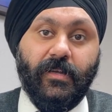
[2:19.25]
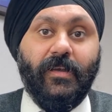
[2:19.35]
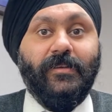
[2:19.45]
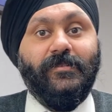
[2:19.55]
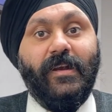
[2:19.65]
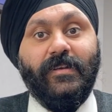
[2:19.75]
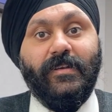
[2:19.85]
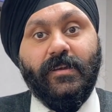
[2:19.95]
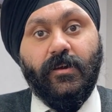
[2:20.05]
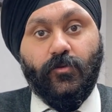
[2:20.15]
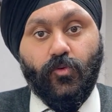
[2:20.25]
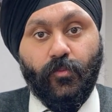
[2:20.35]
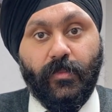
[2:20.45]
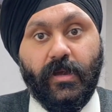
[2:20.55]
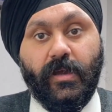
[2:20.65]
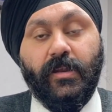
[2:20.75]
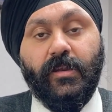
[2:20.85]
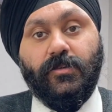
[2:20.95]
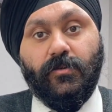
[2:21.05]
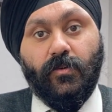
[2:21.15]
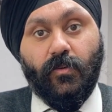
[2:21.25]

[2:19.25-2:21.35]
is renting a room in his